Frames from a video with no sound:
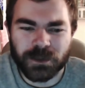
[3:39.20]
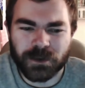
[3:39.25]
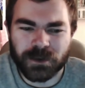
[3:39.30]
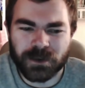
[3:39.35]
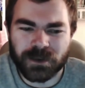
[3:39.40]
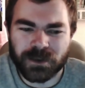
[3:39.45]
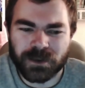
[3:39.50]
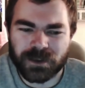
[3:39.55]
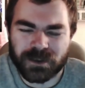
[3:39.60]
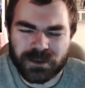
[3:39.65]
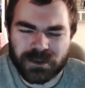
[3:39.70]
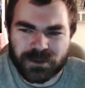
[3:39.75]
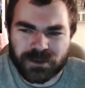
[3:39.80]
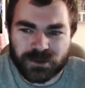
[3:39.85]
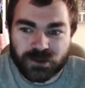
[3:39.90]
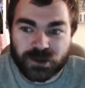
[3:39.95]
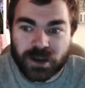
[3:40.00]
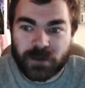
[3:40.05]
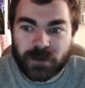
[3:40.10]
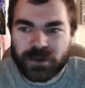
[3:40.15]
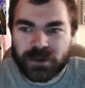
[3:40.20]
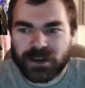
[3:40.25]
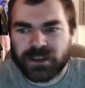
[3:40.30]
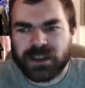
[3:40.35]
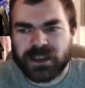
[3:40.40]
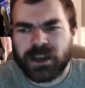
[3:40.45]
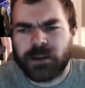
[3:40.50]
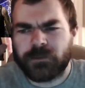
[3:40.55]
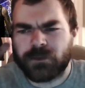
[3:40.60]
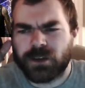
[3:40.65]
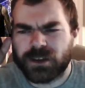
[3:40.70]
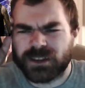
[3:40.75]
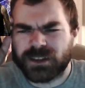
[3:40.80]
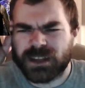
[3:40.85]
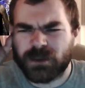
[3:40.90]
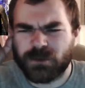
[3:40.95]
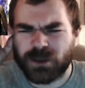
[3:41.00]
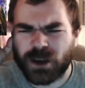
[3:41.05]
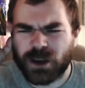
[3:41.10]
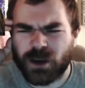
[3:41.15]
the champion, and then of course
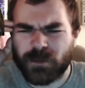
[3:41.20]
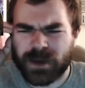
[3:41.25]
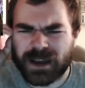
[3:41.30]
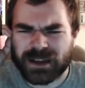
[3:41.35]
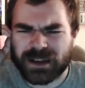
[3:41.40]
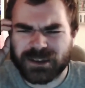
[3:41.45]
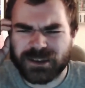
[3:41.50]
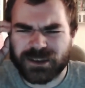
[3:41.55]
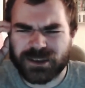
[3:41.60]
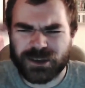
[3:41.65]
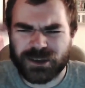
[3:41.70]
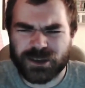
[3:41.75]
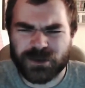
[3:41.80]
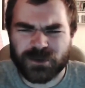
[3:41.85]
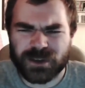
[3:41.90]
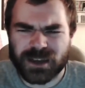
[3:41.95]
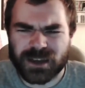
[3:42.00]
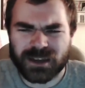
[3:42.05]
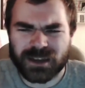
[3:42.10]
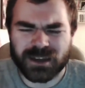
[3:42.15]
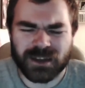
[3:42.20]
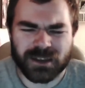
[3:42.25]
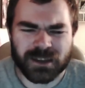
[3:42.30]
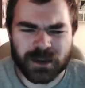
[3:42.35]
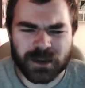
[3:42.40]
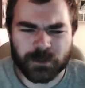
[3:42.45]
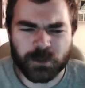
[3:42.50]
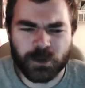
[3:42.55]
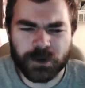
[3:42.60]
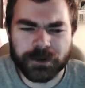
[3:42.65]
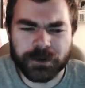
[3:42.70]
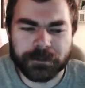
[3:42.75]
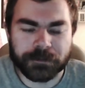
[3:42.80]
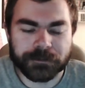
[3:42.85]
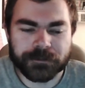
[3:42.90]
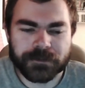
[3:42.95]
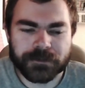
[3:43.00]
that would go back to the New Day at that point.